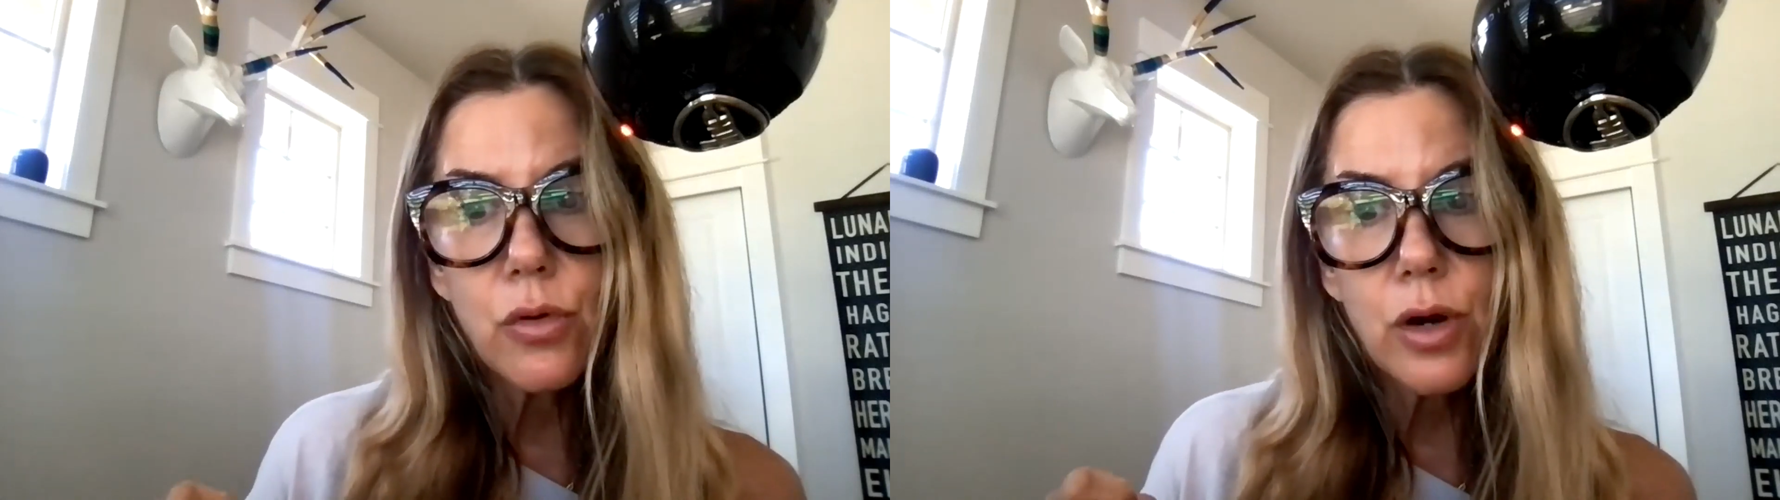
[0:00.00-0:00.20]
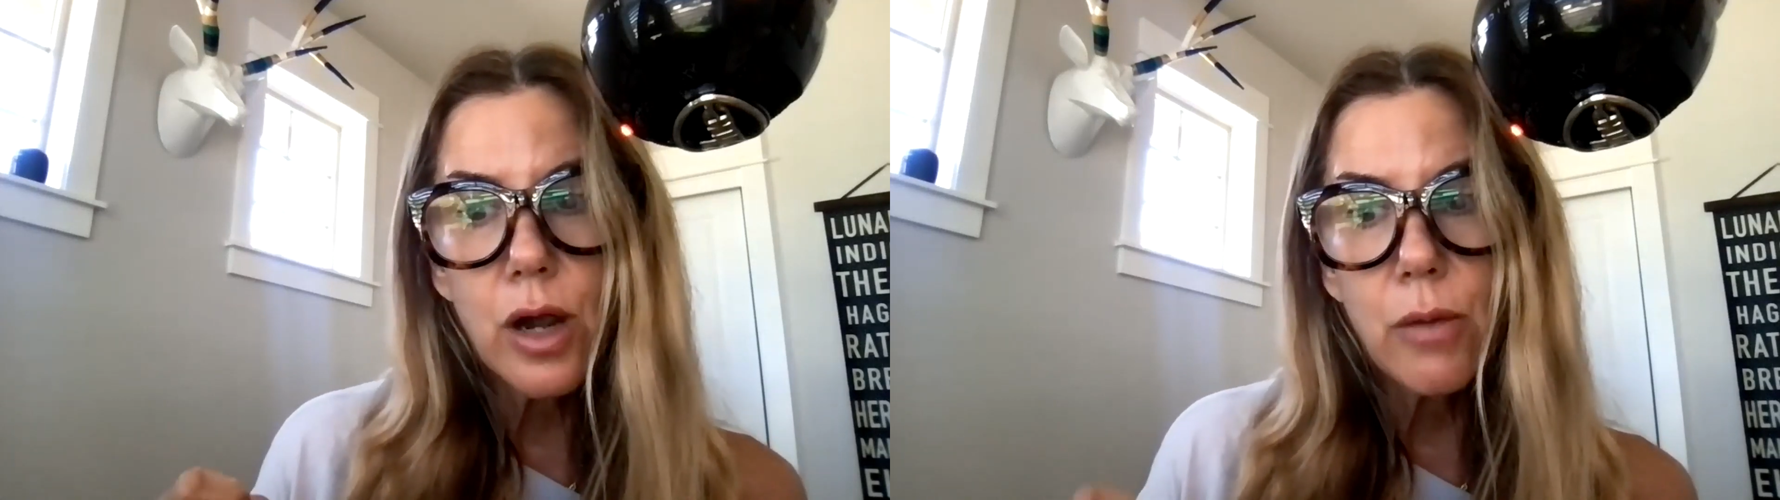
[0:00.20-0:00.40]

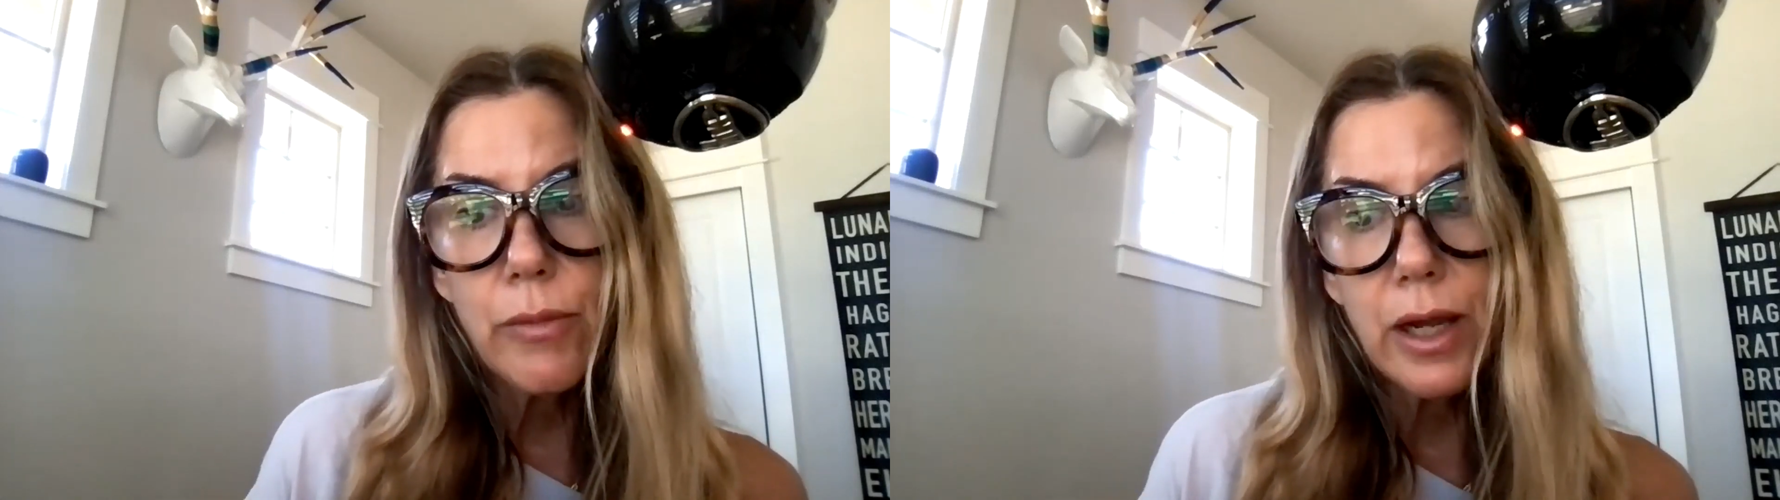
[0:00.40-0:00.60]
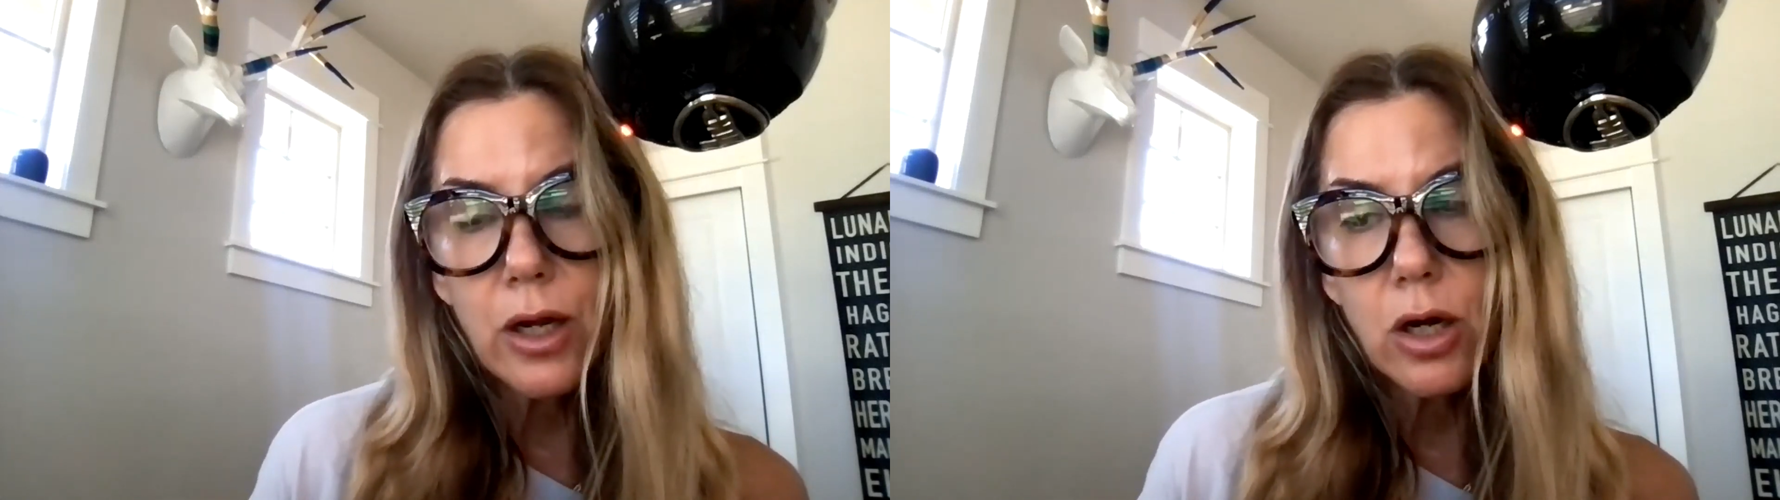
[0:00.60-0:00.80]
or I'll
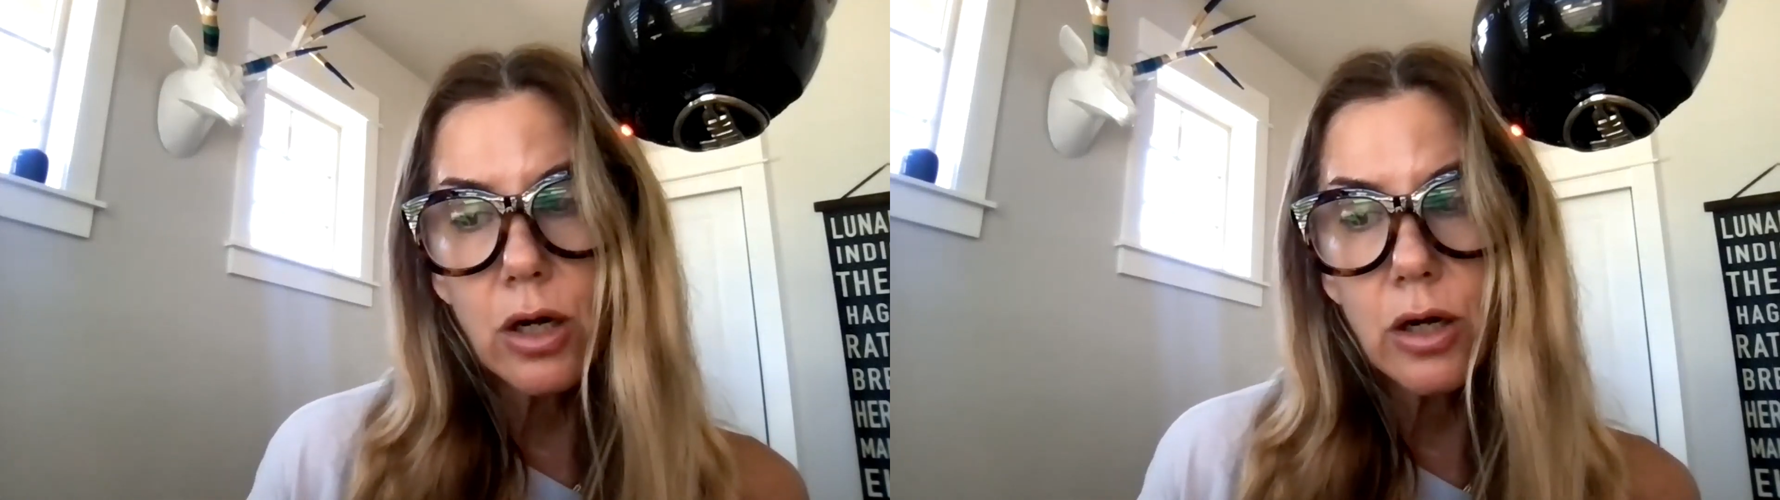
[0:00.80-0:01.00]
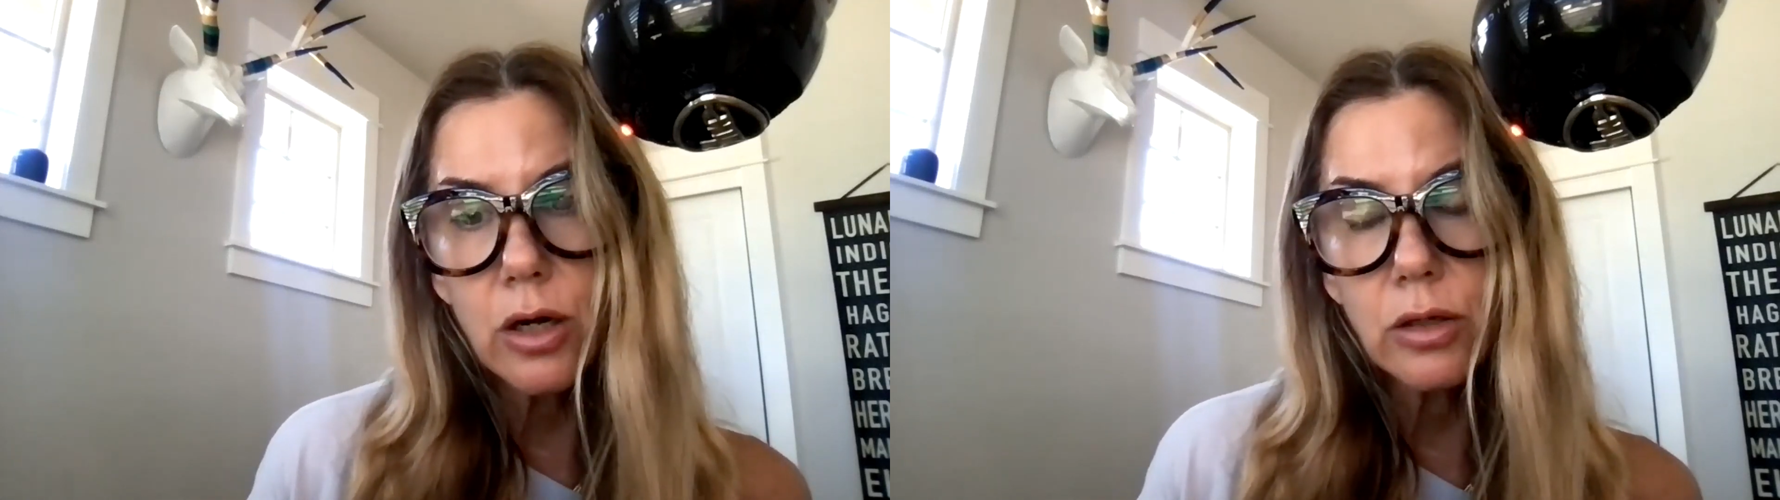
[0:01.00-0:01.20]
make
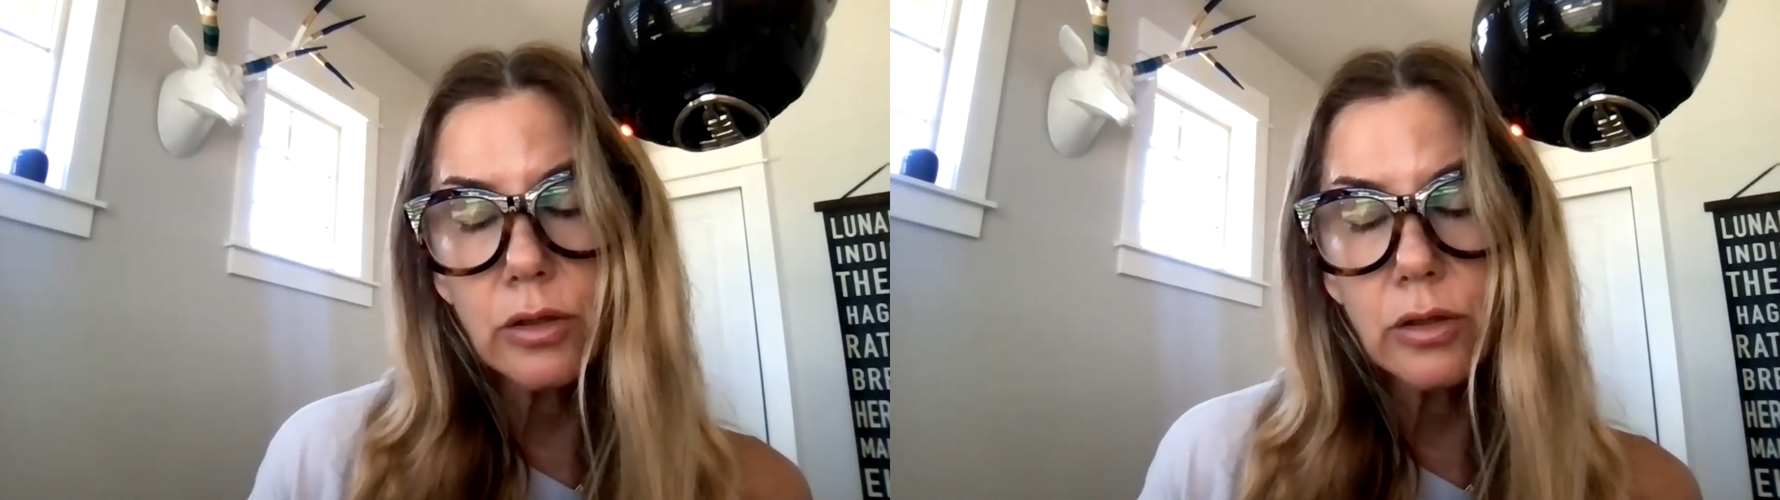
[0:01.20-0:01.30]
her